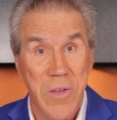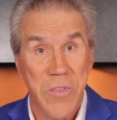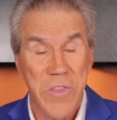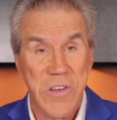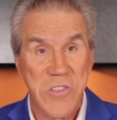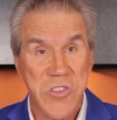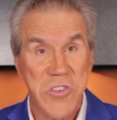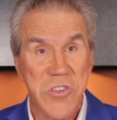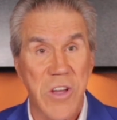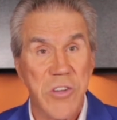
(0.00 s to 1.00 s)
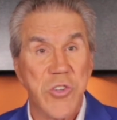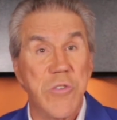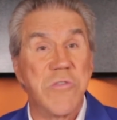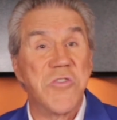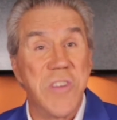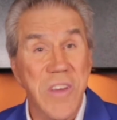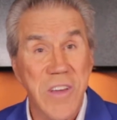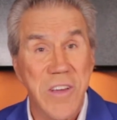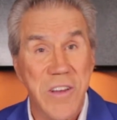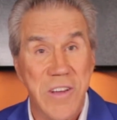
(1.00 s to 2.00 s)
This ushers
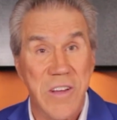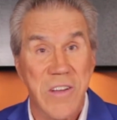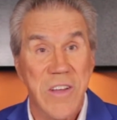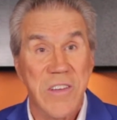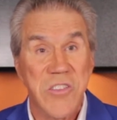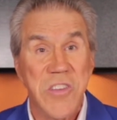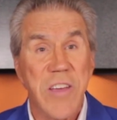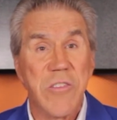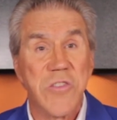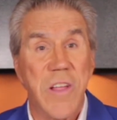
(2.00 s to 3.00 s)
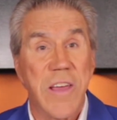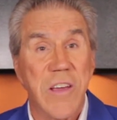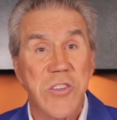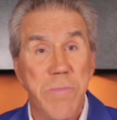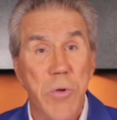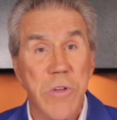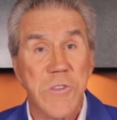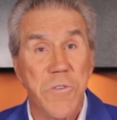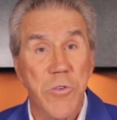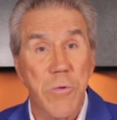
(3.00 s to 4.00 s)
in a sales-like
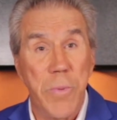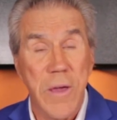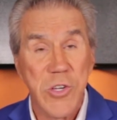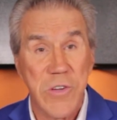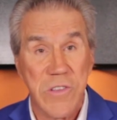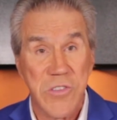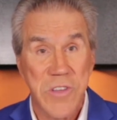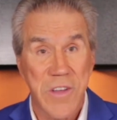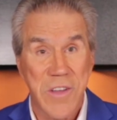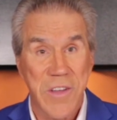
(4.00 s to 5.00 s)
experience for new patients.